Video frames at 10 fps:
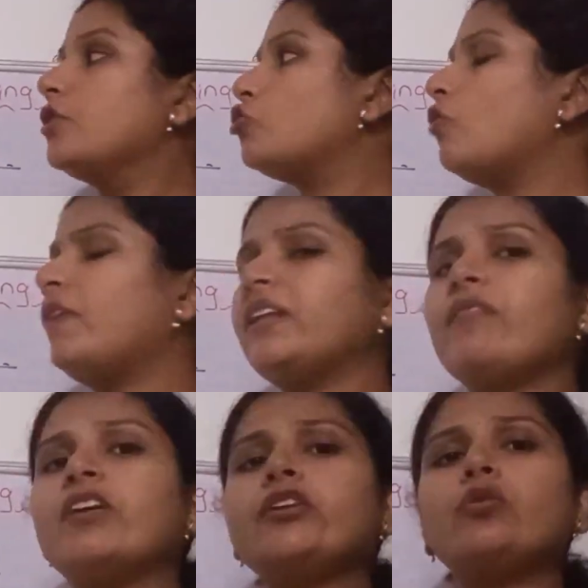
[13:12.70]
So
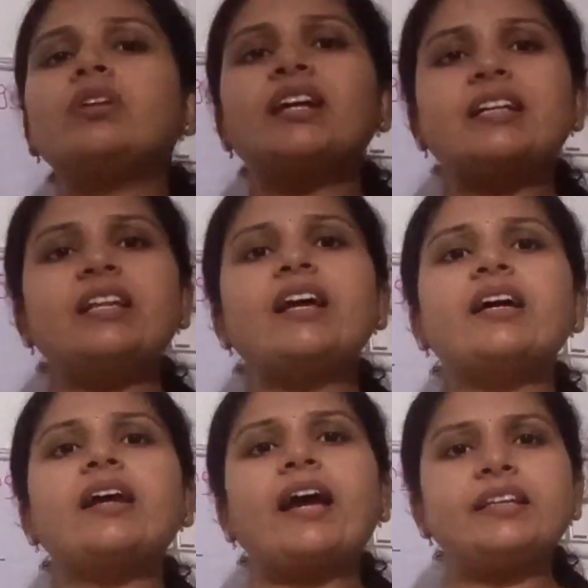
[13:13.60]
whenever you
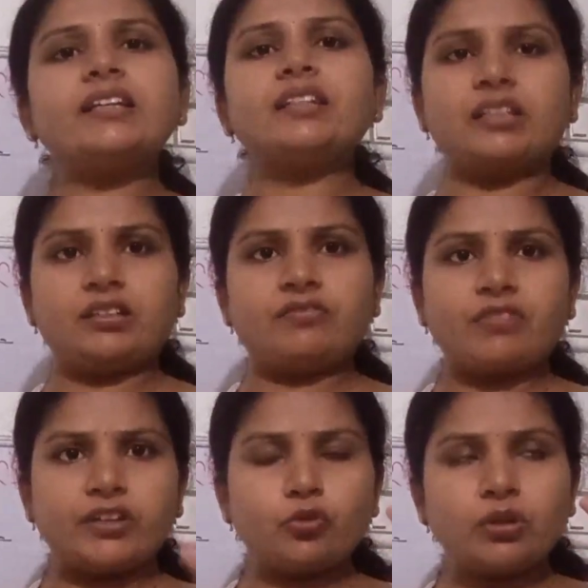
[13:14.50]
declare anything,
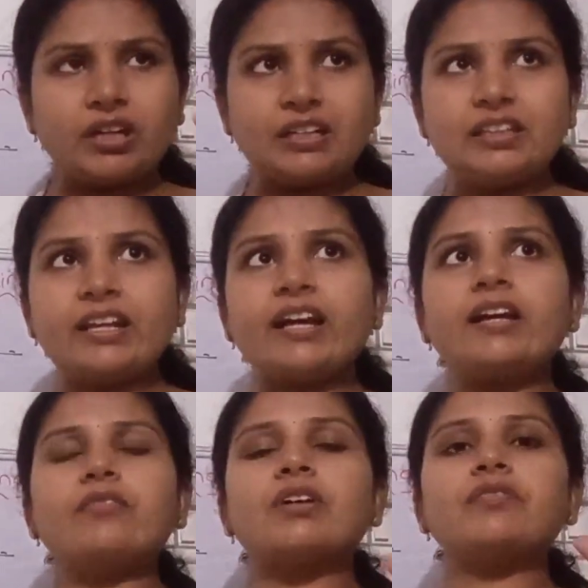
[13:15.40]
when you
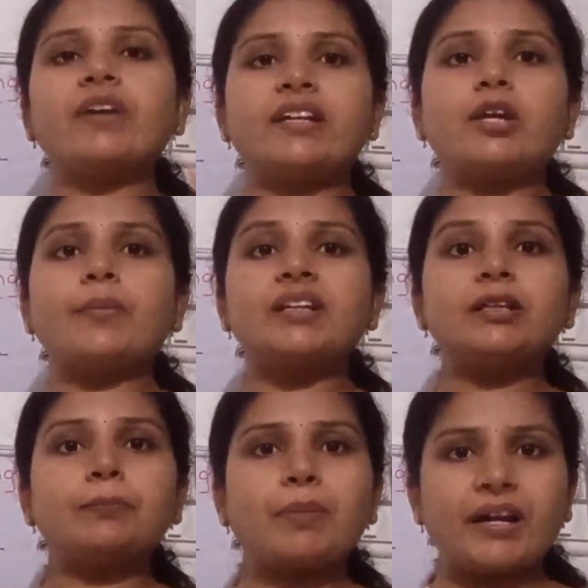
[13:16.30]
declare one variable
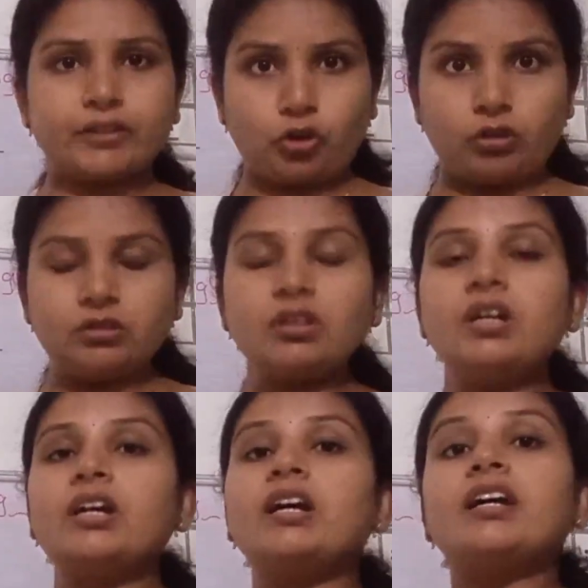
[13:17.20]
in Python,
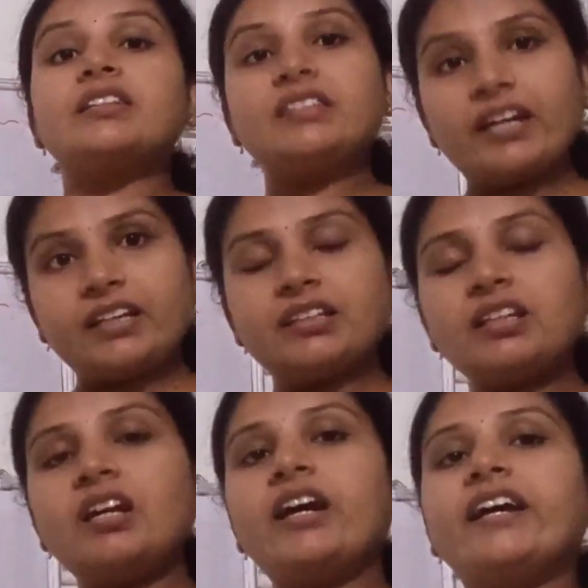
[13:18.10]

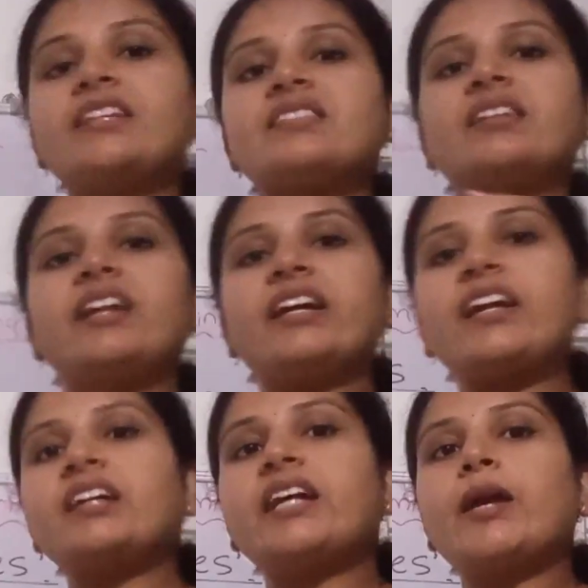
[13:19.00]
then its
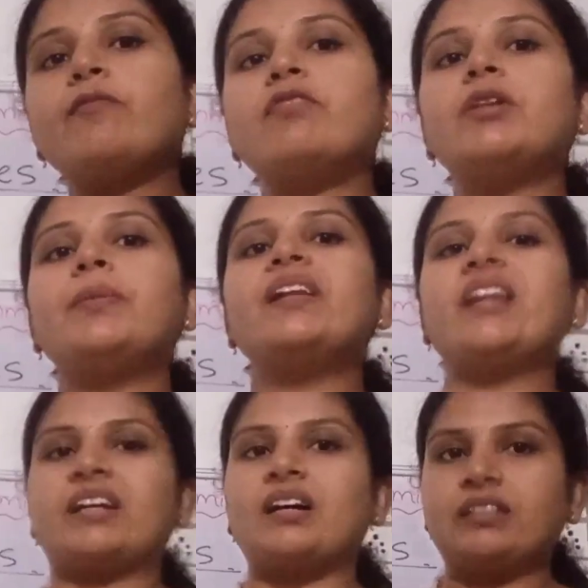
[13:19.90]
data type will be
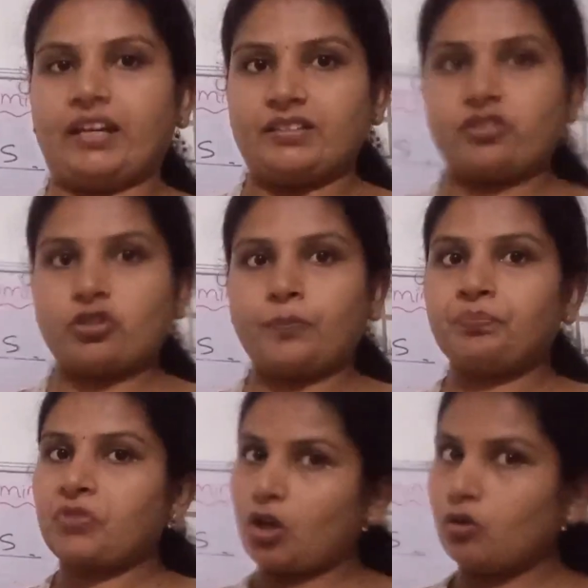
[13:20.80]
recognized.
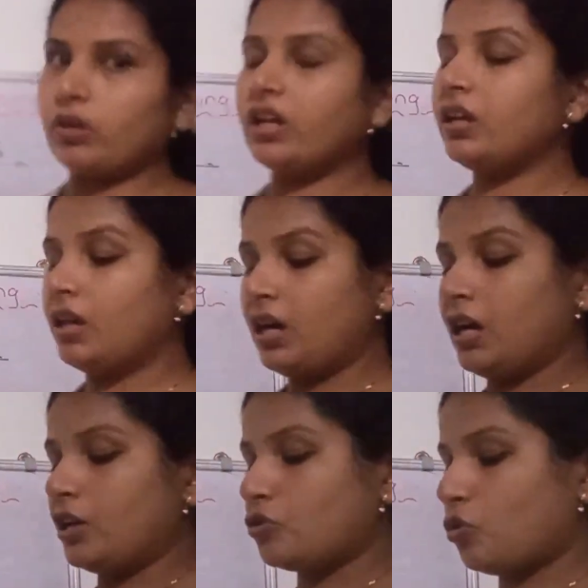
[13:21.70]
Okay,
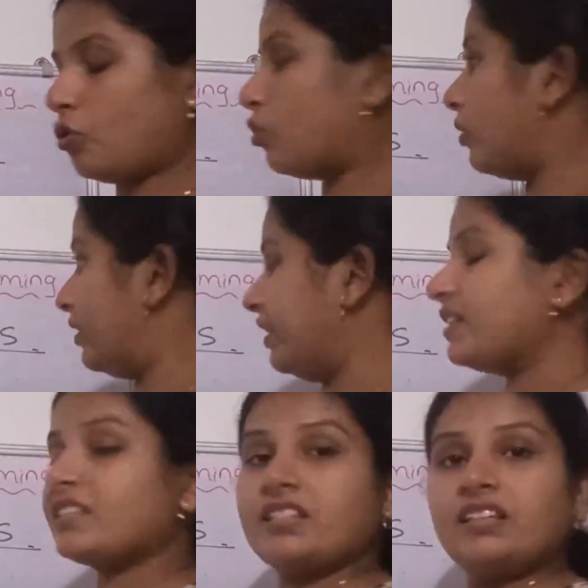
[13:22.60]
so
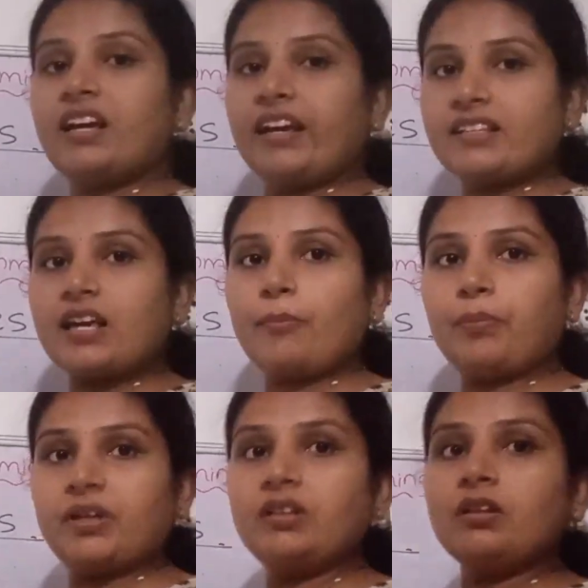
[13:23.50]
let's see the
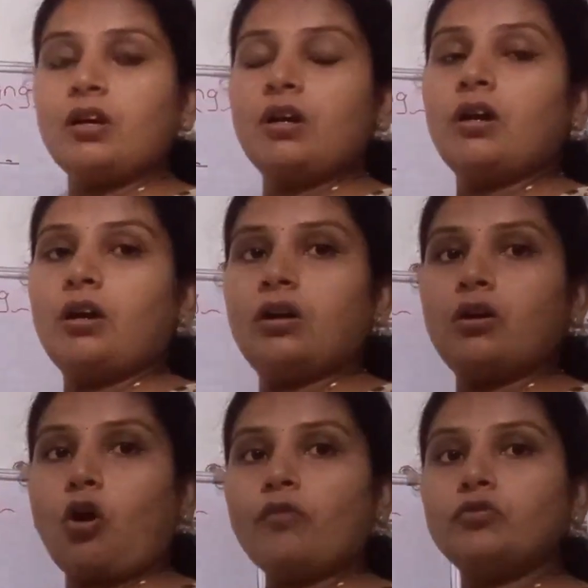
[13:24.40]
example
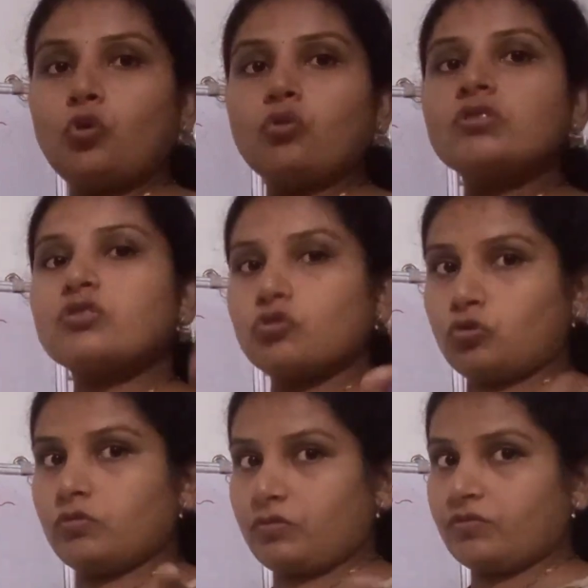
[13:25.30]
of those
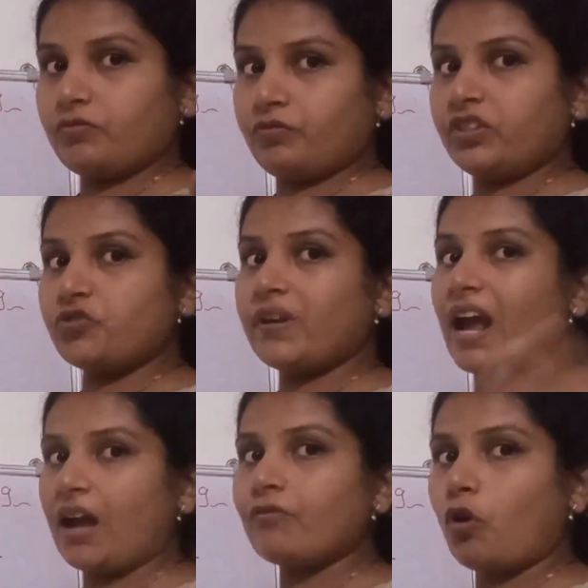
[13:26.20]
which we
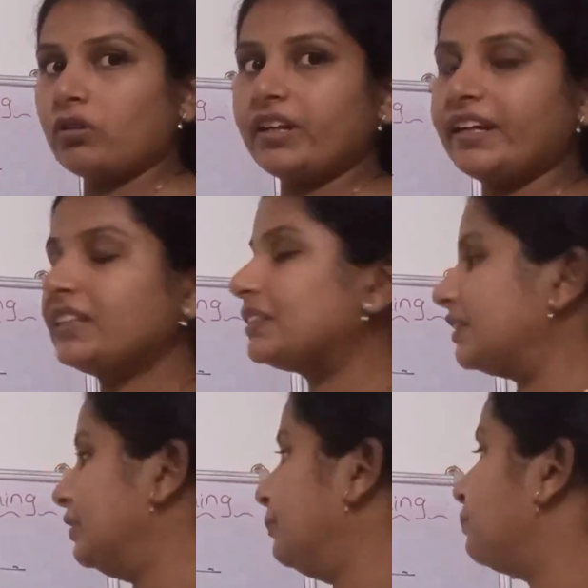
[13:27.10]
have already
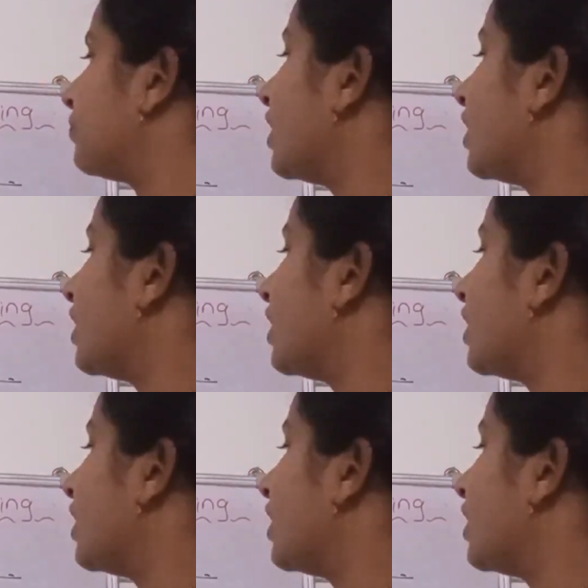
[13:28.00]
seen.